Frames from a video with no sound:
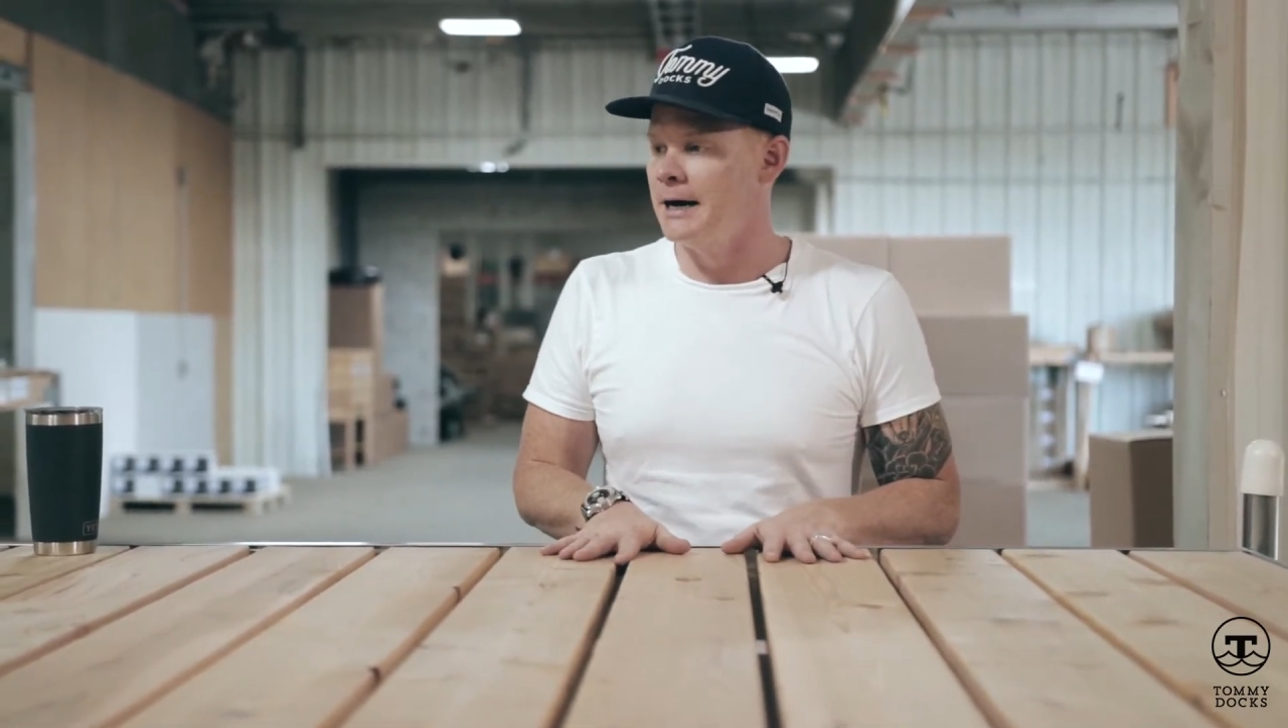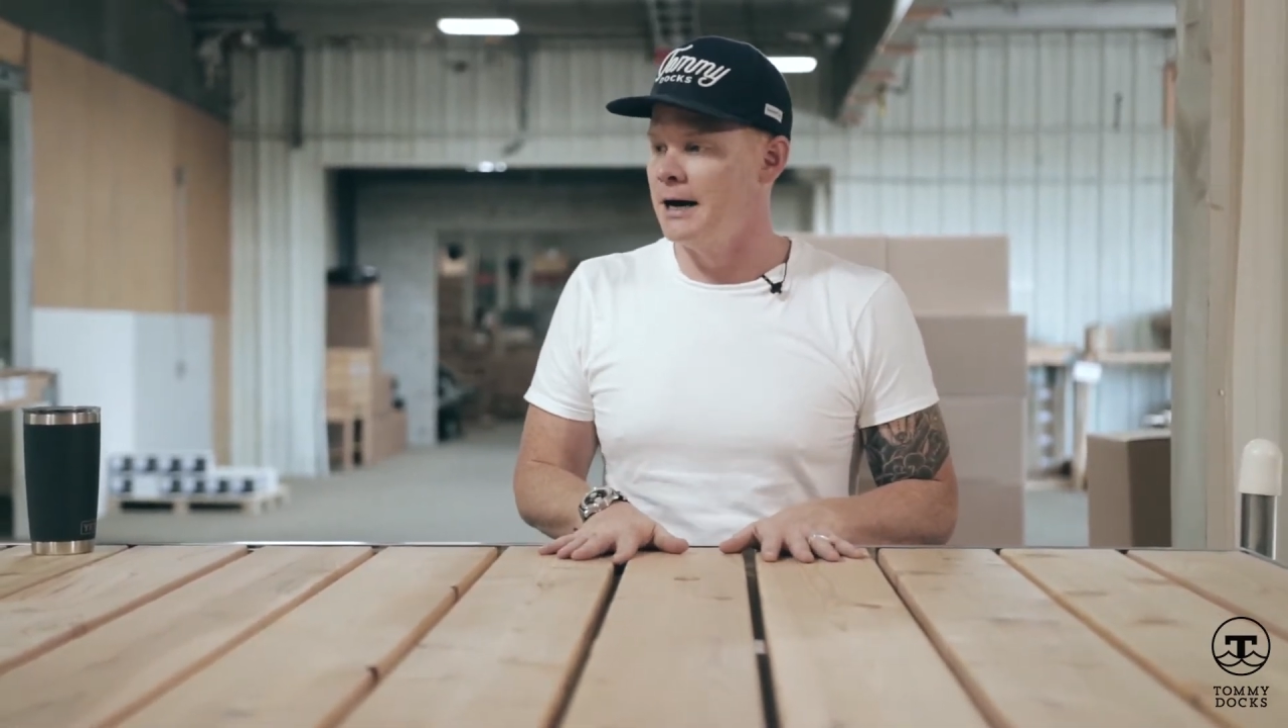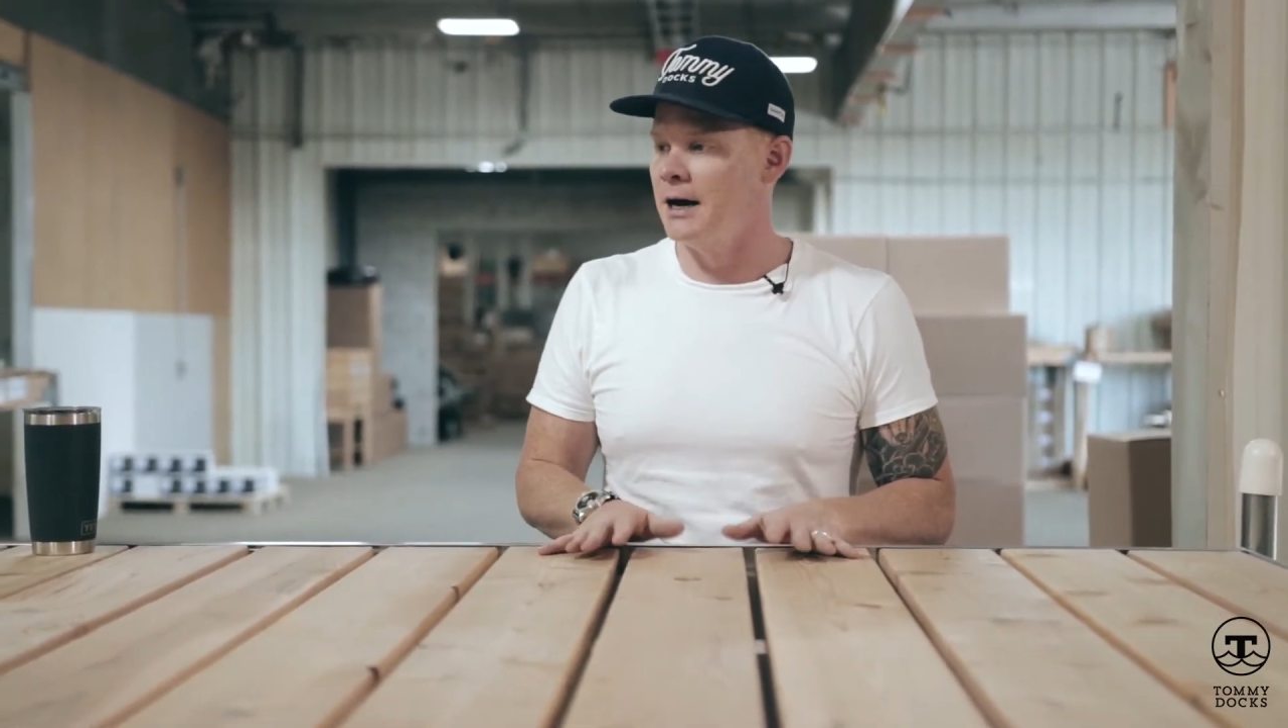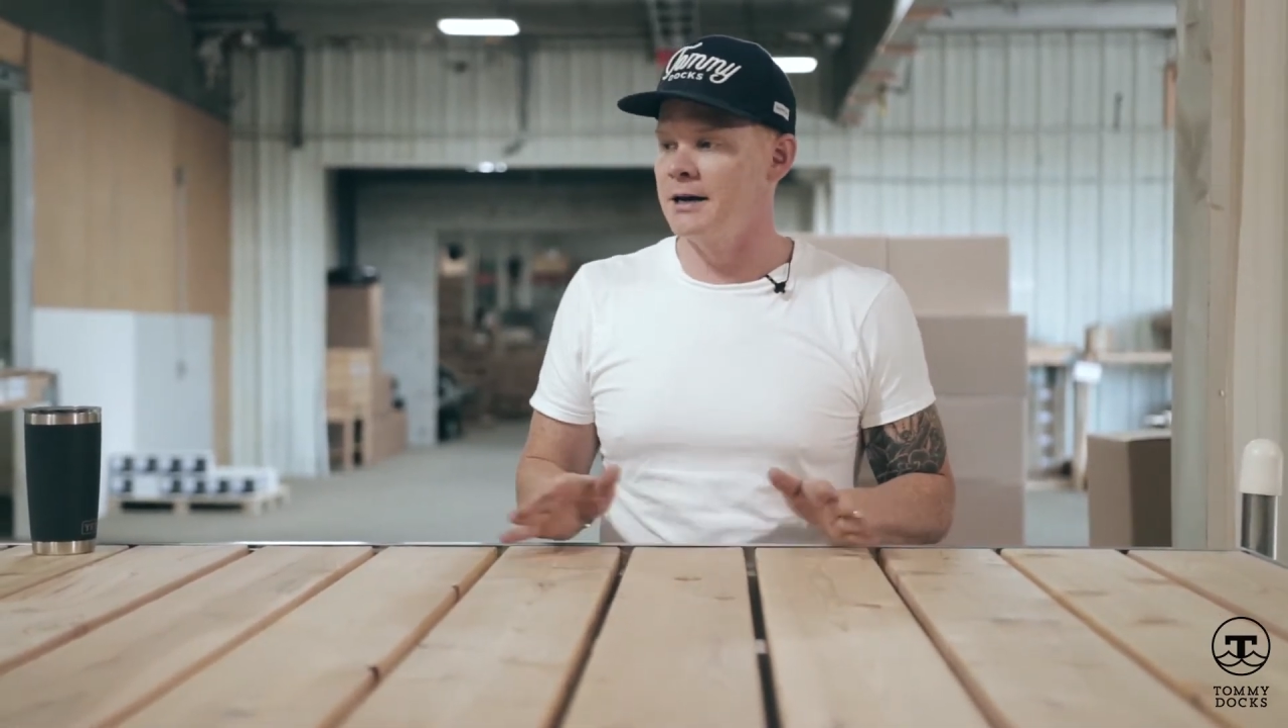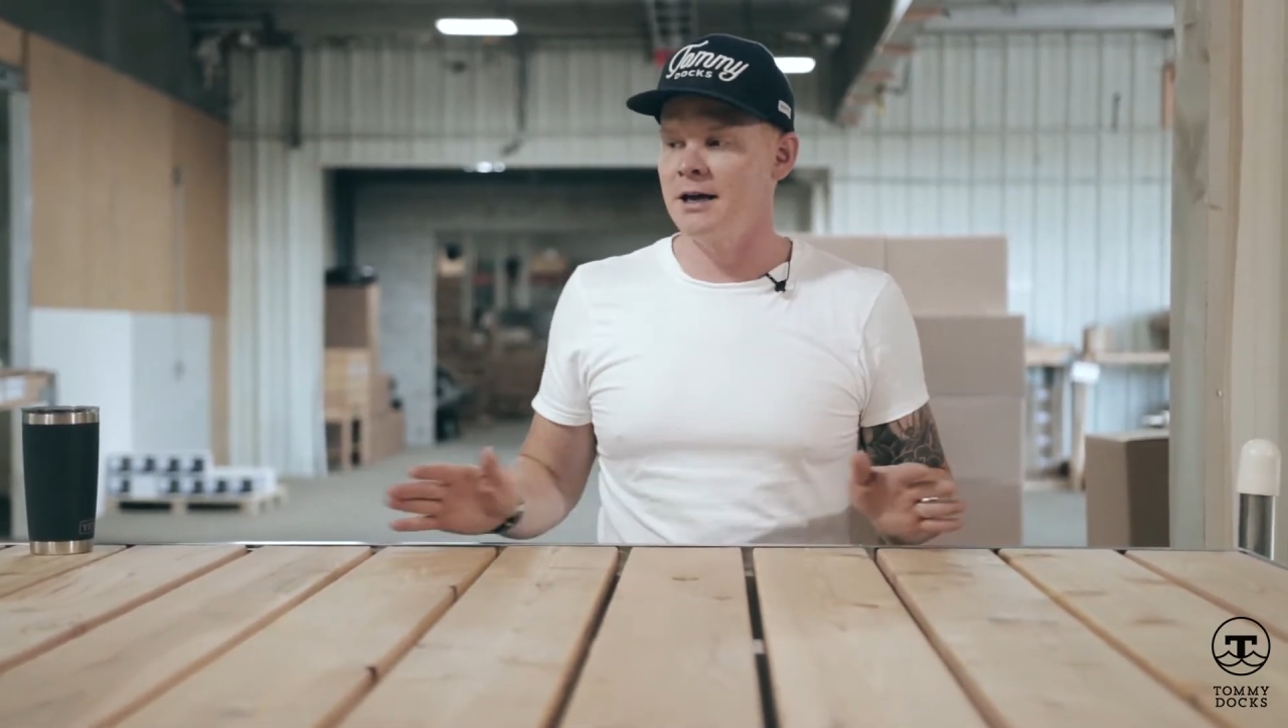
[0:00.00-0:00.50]

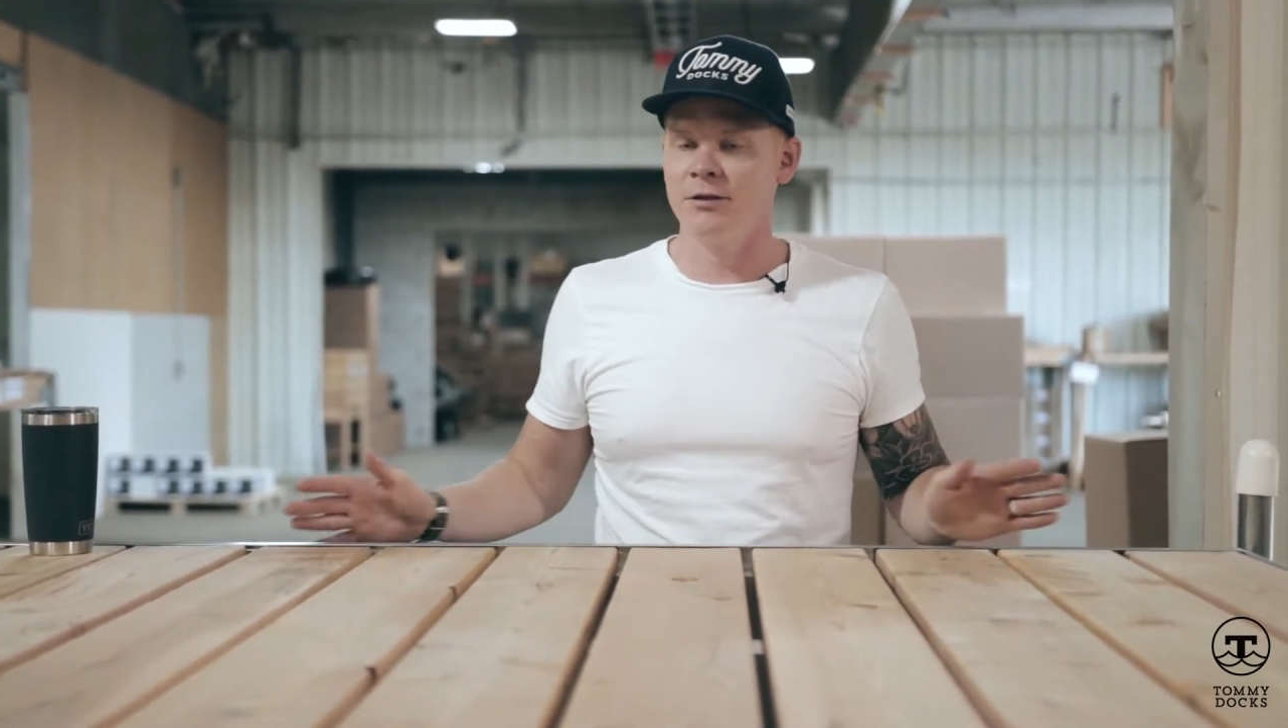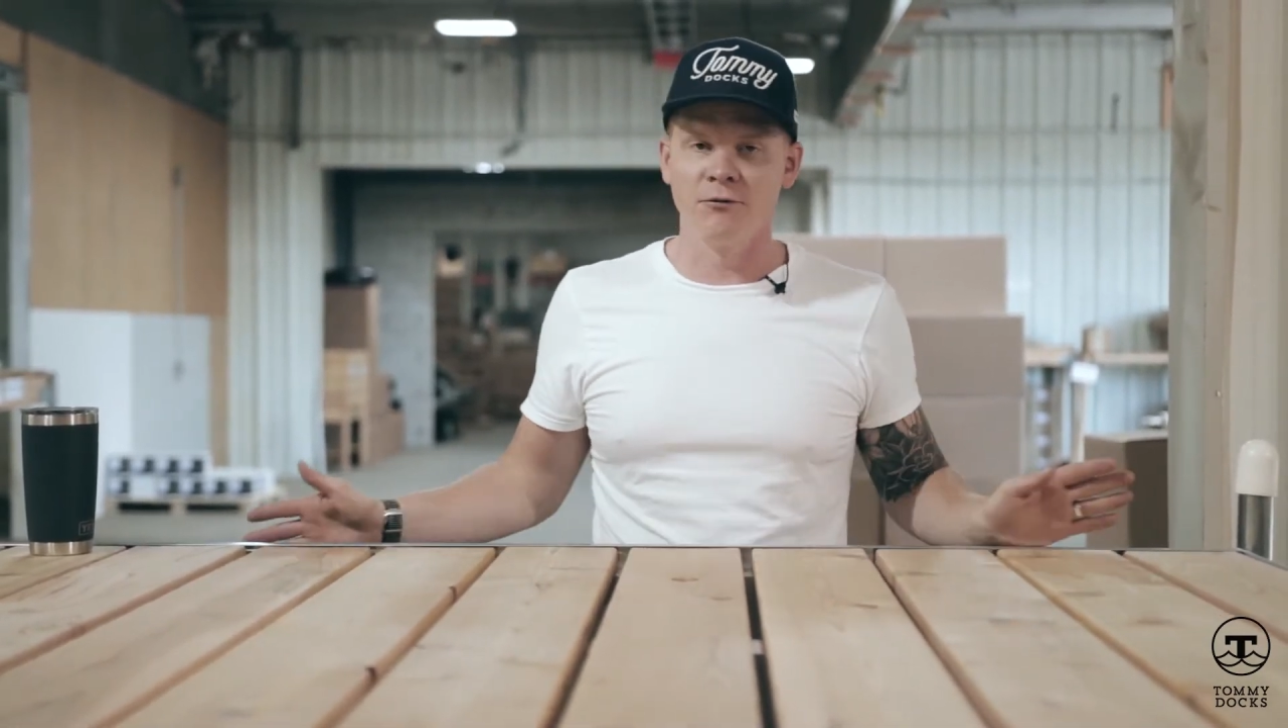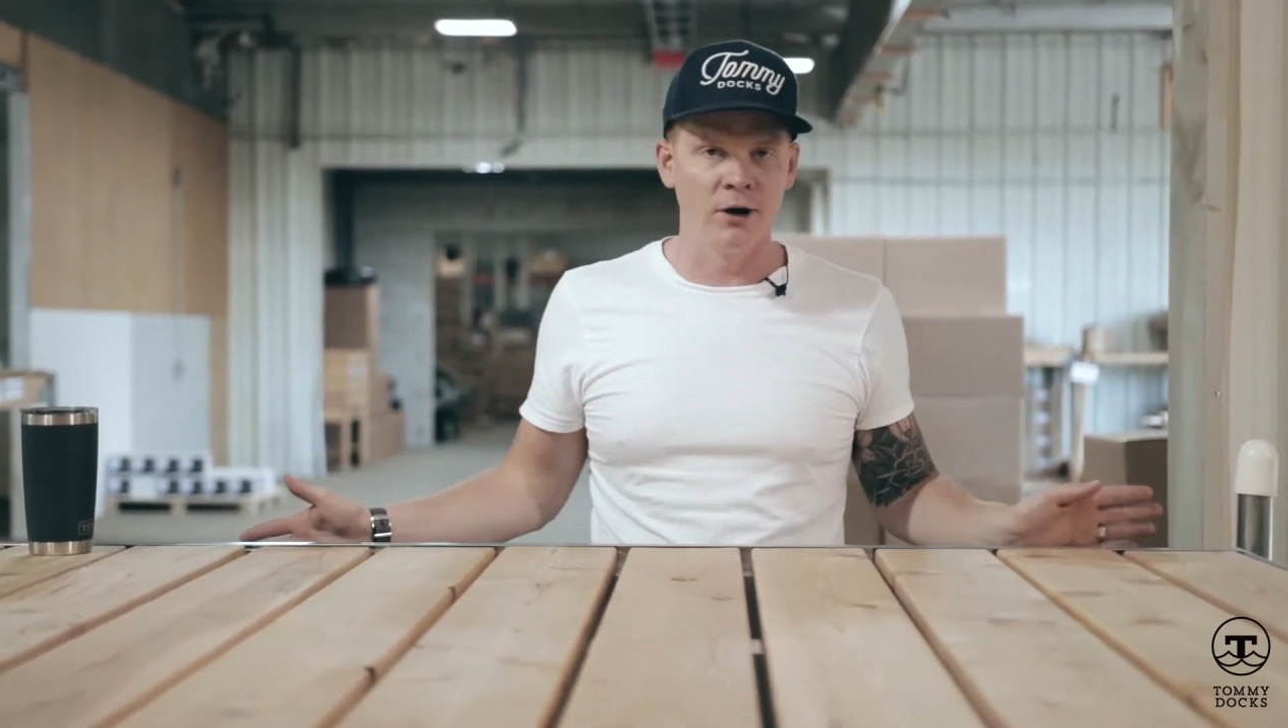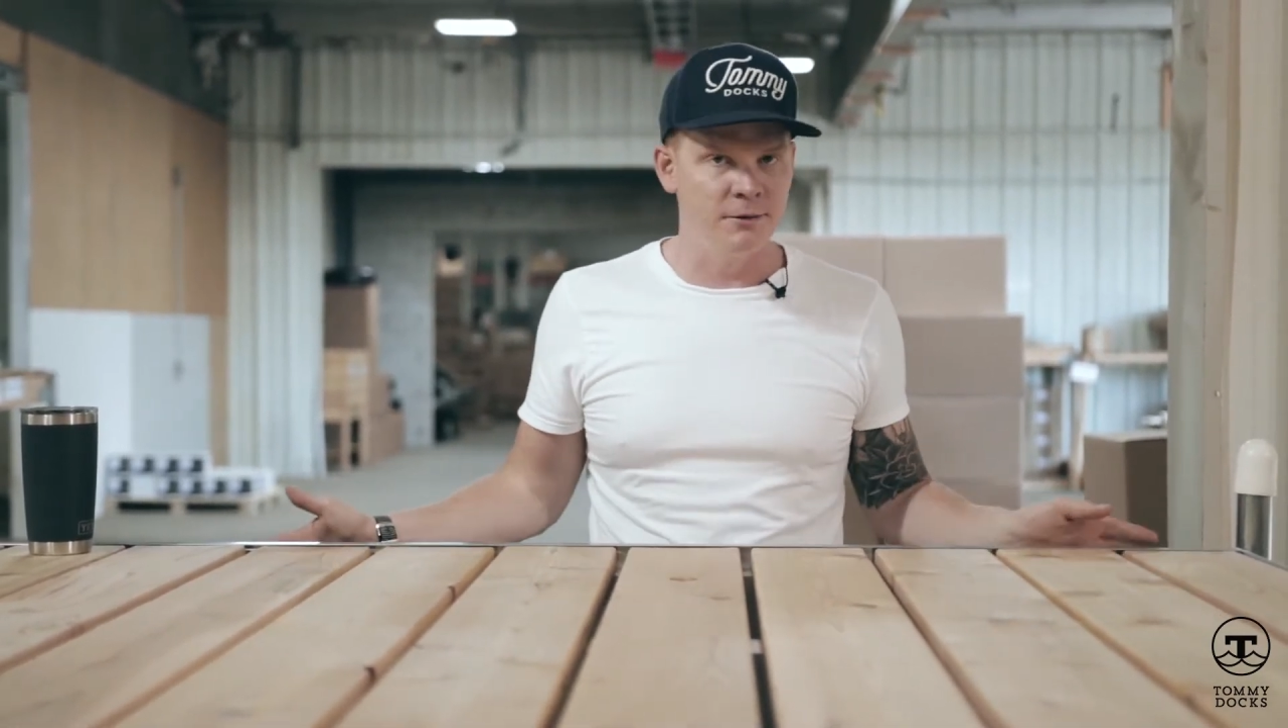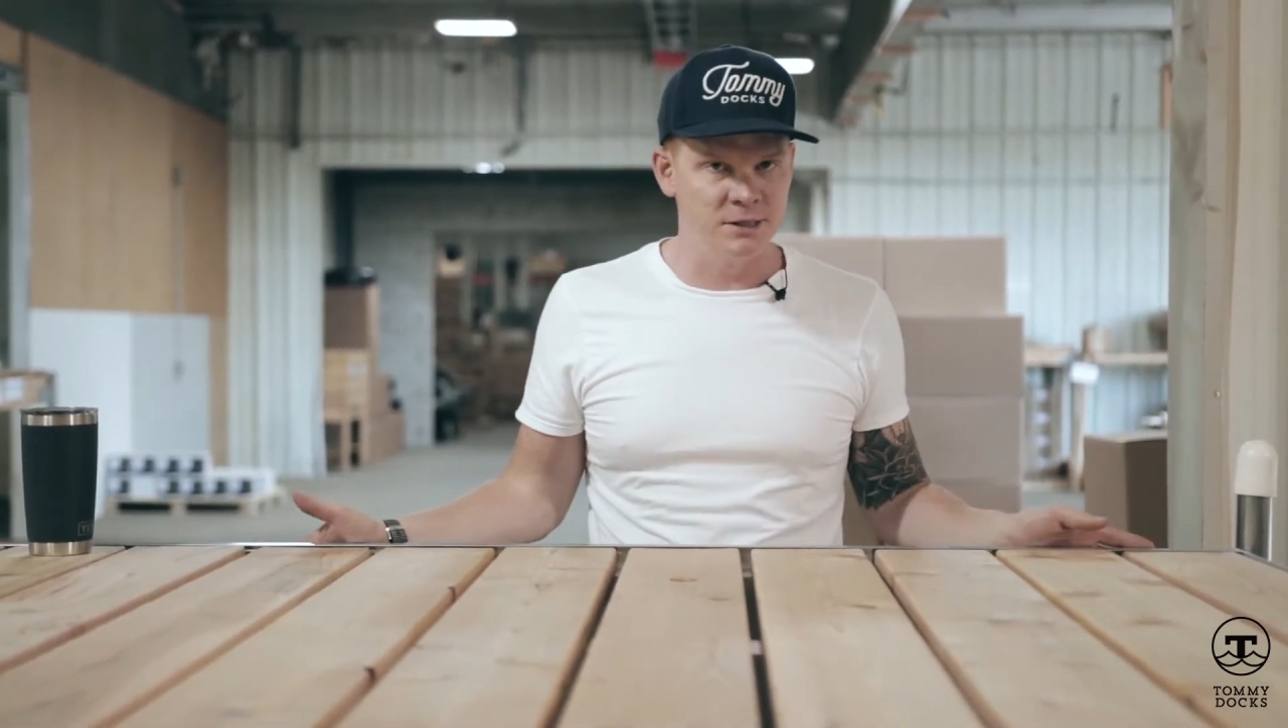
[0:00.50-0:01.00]
Again, the frame